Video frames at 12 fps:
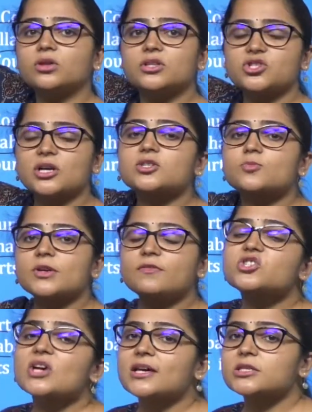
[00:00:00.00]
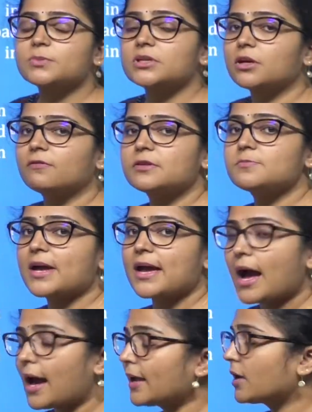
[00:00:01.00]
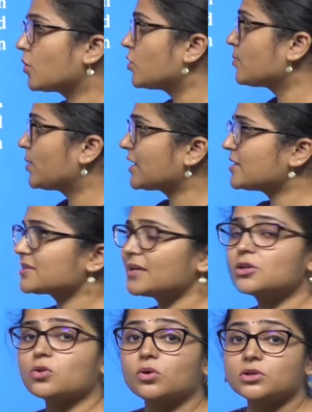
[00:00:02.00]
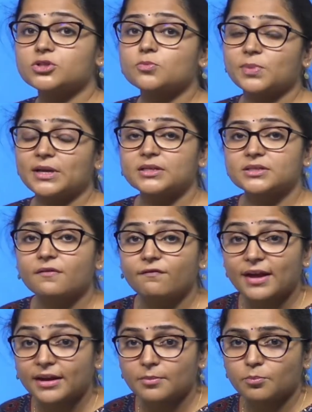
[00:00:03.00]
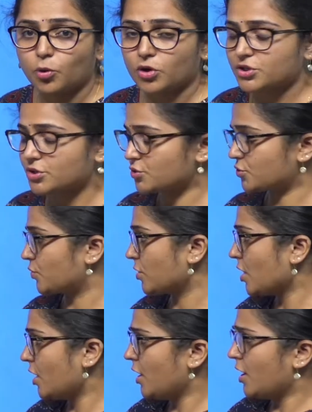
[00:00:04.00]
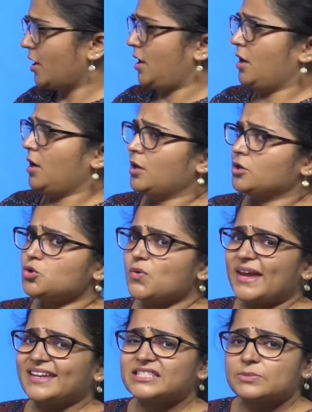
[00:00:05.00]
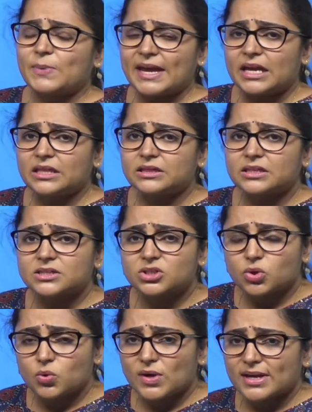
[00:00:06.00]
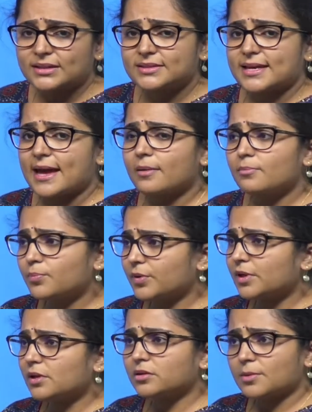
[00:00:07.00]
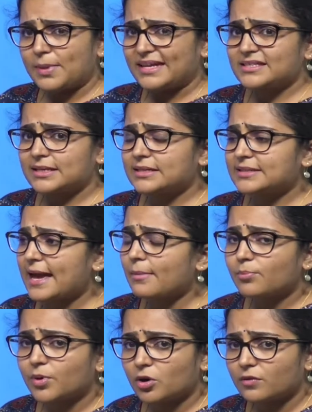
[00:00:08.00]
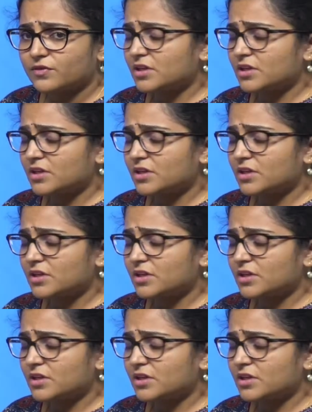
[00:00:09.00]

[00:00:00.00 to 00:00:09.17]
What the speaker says: the judgment which has been given by High Court, because it also plays a very important role. To explain this through example, the best example of